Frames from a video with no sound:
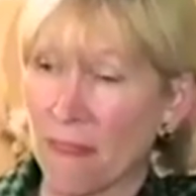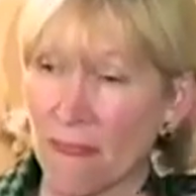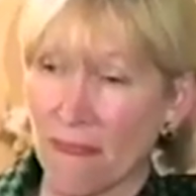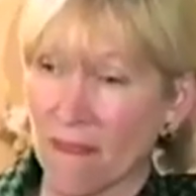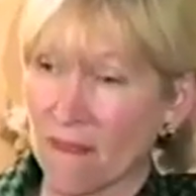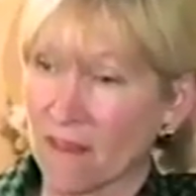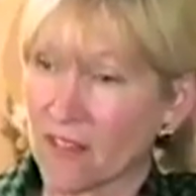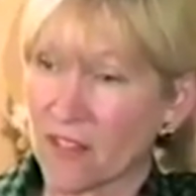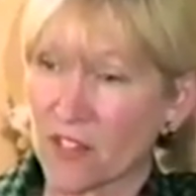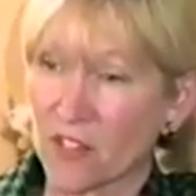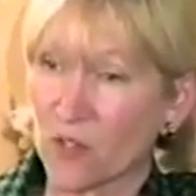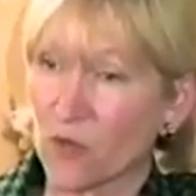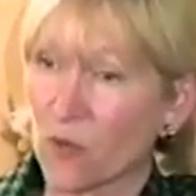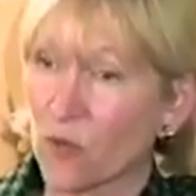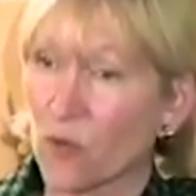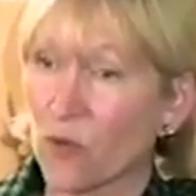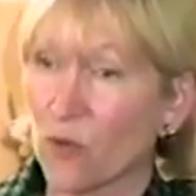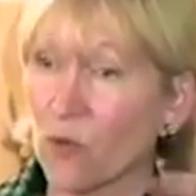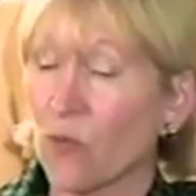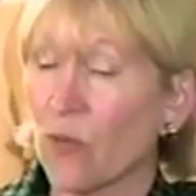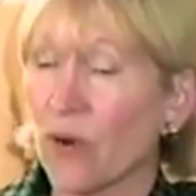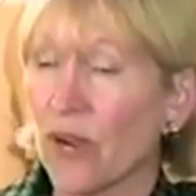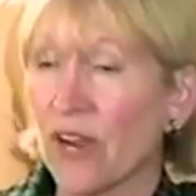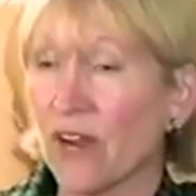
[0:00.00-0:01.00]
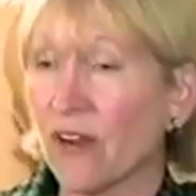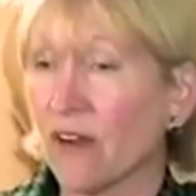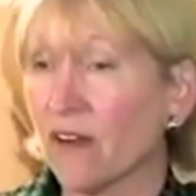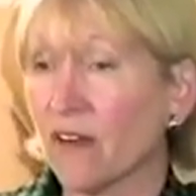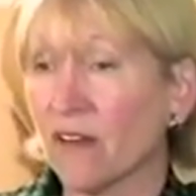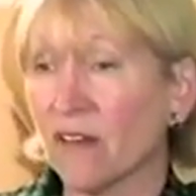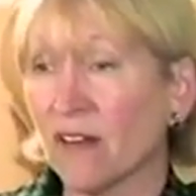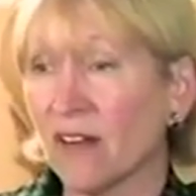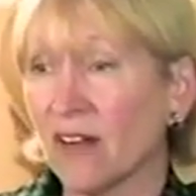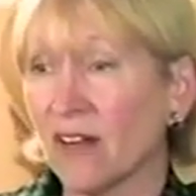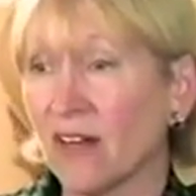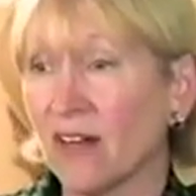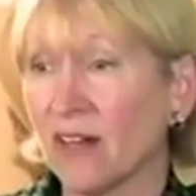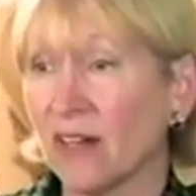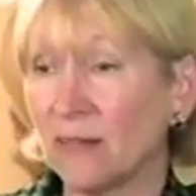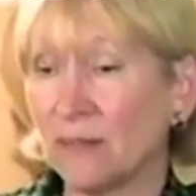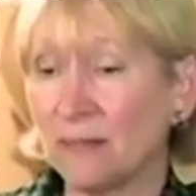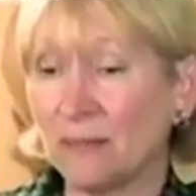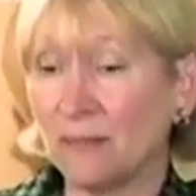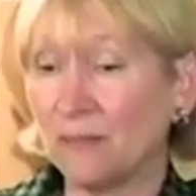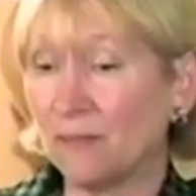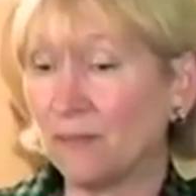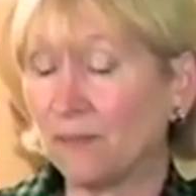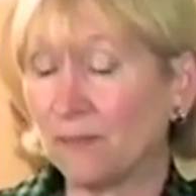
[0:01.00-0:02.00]
school where,
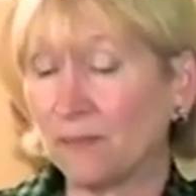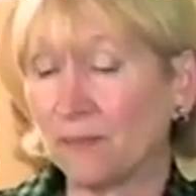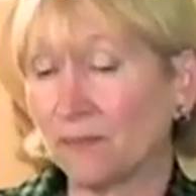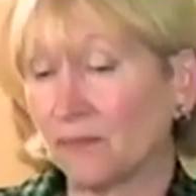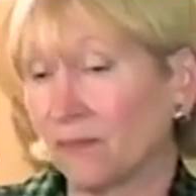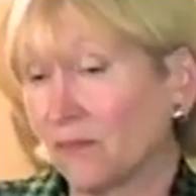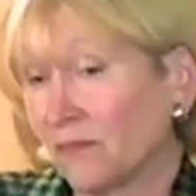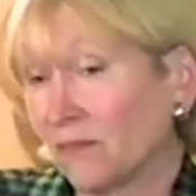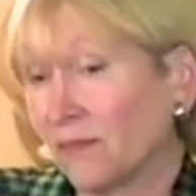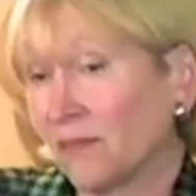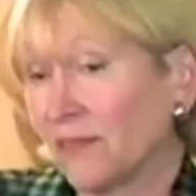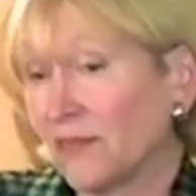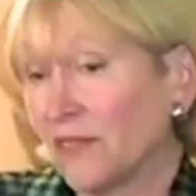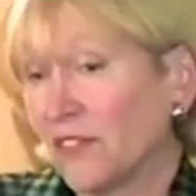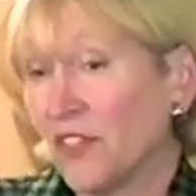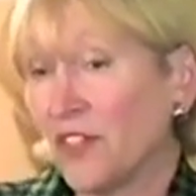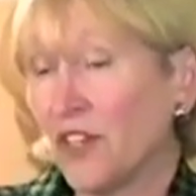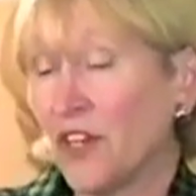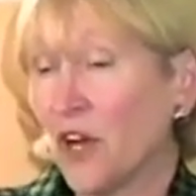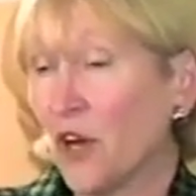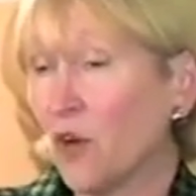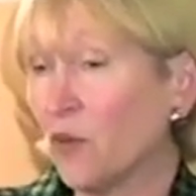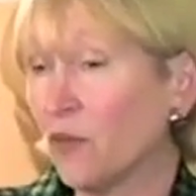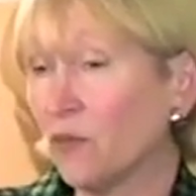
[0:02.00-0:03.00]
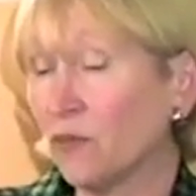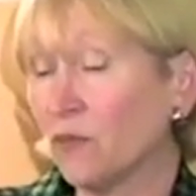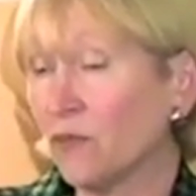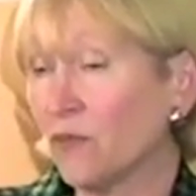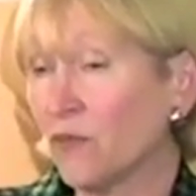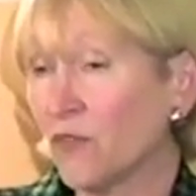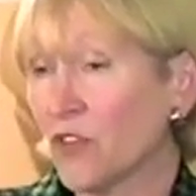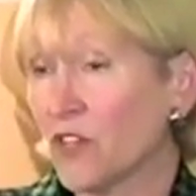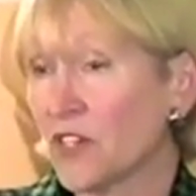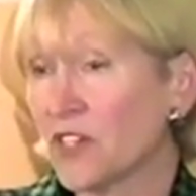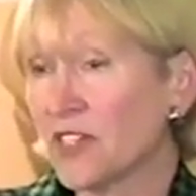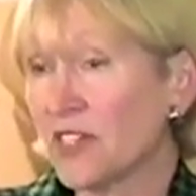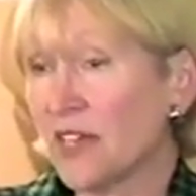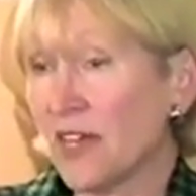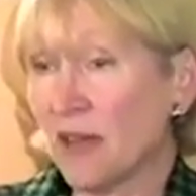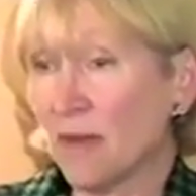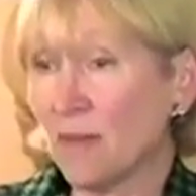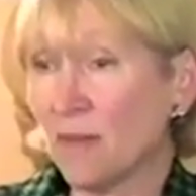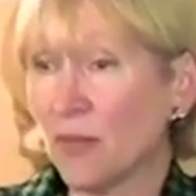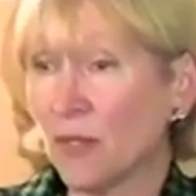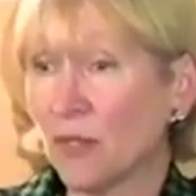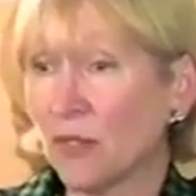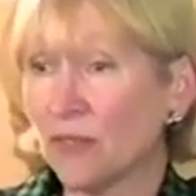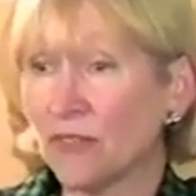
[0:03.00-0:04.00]
you know, for
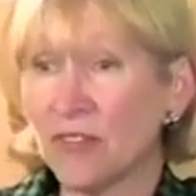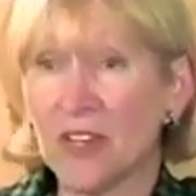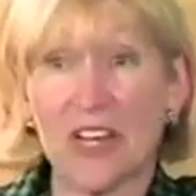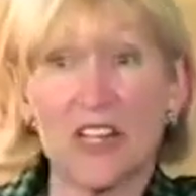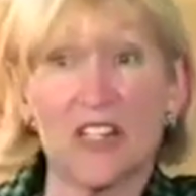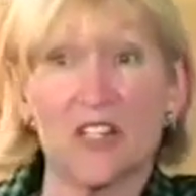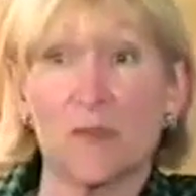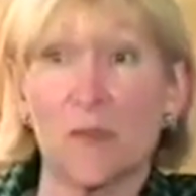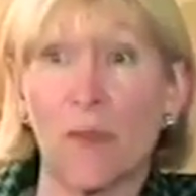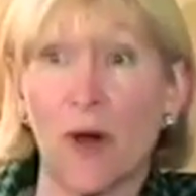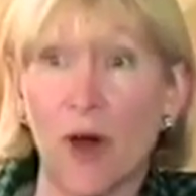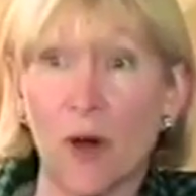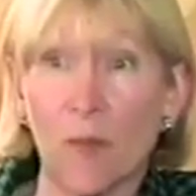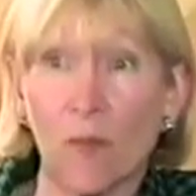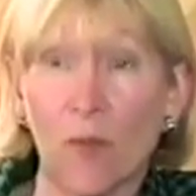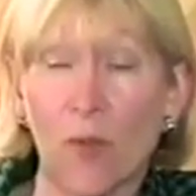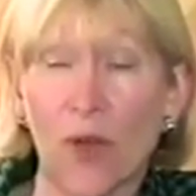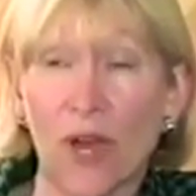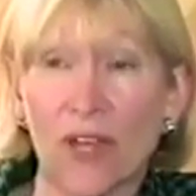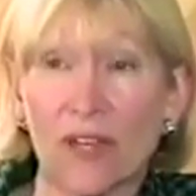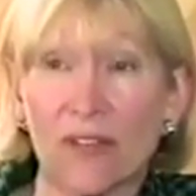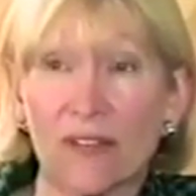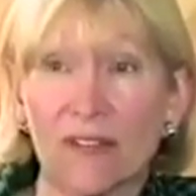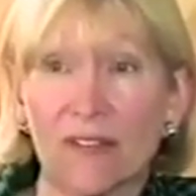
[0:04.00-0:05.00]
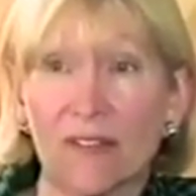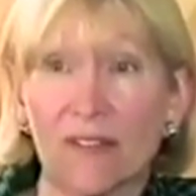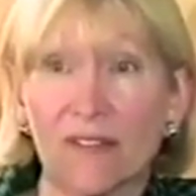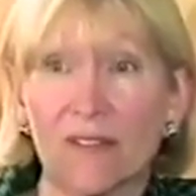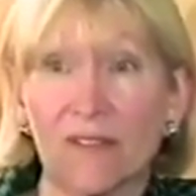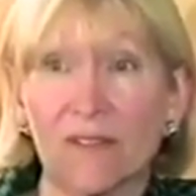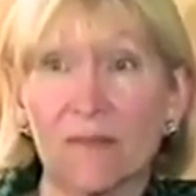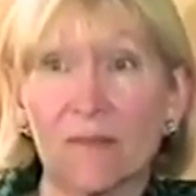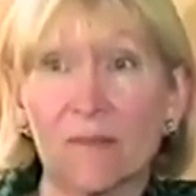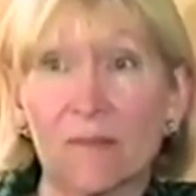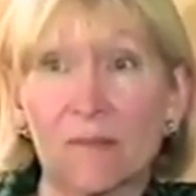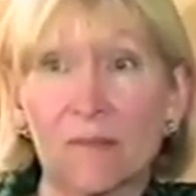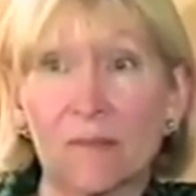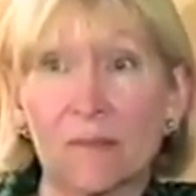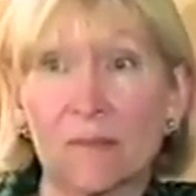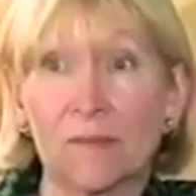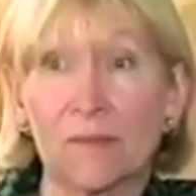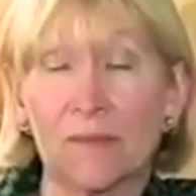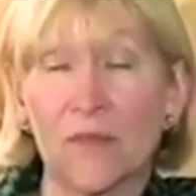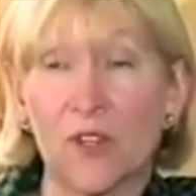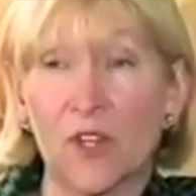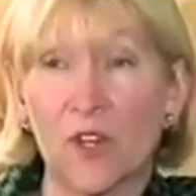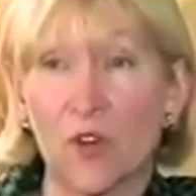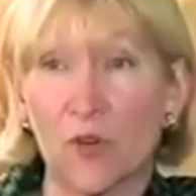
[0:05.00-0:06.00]
example, Nussbaum went,
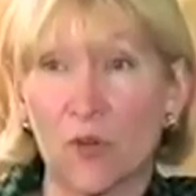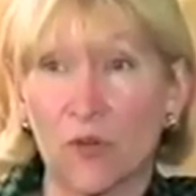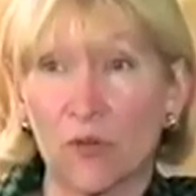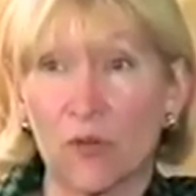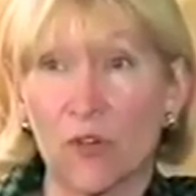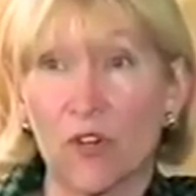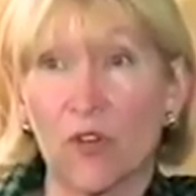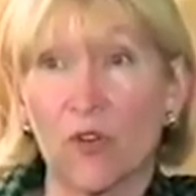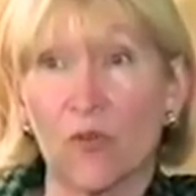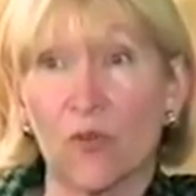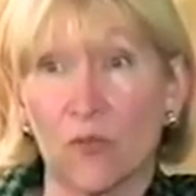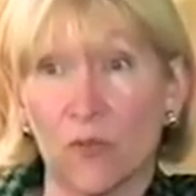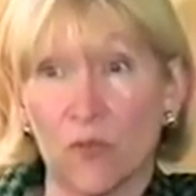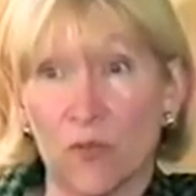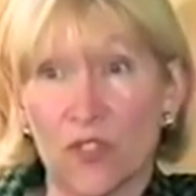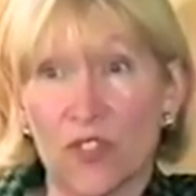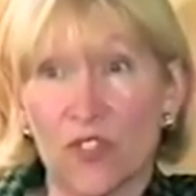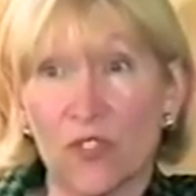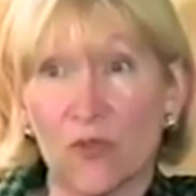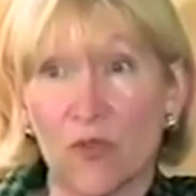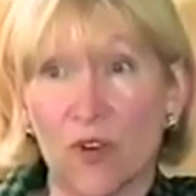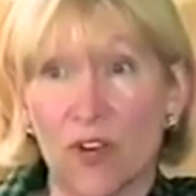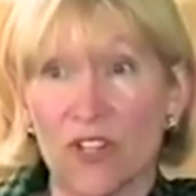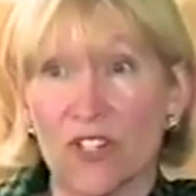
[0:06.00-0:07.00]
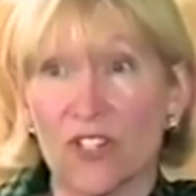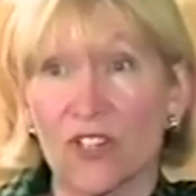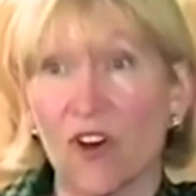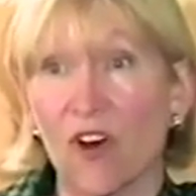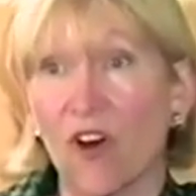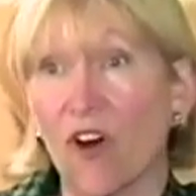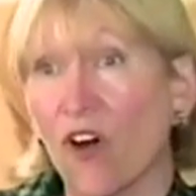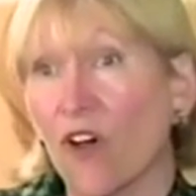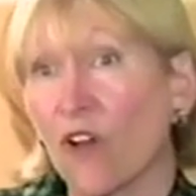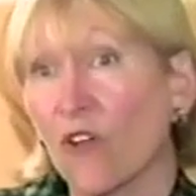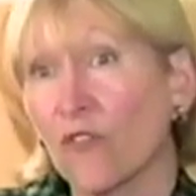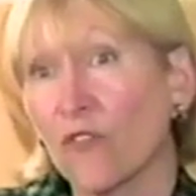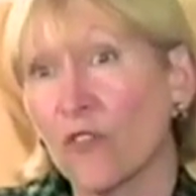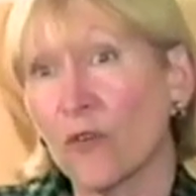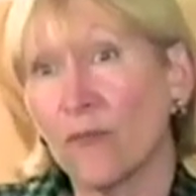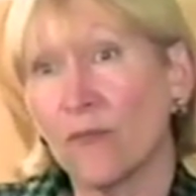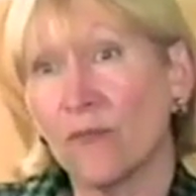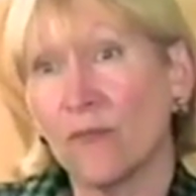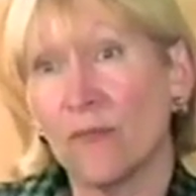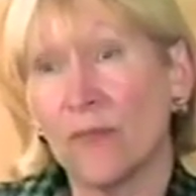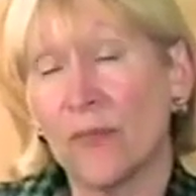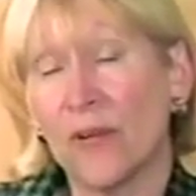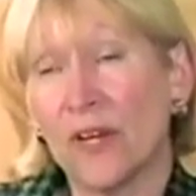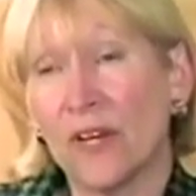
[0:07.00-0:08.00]
who was across the hall from
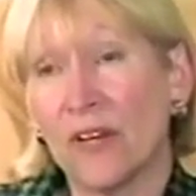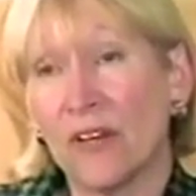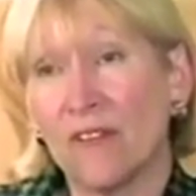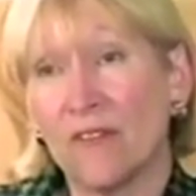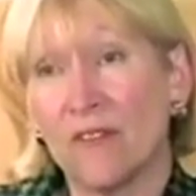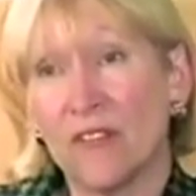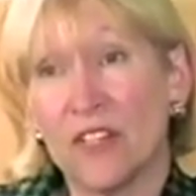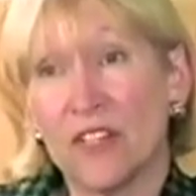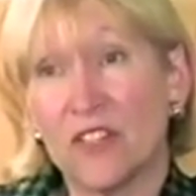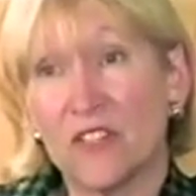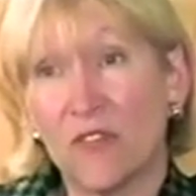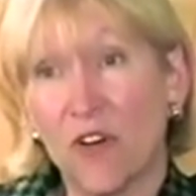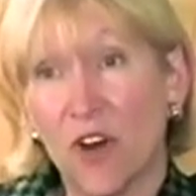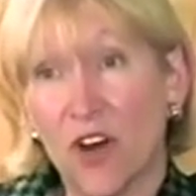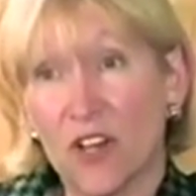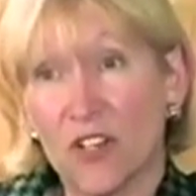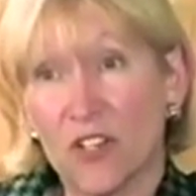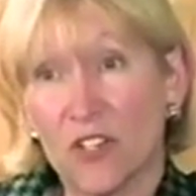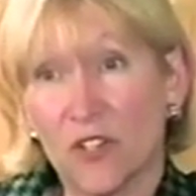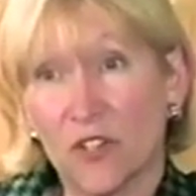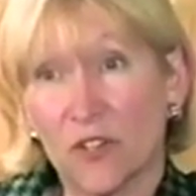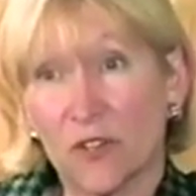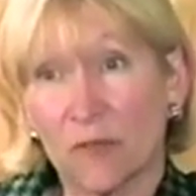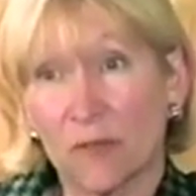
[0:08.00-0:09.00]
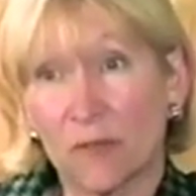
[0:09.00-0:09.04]
Vince Foster.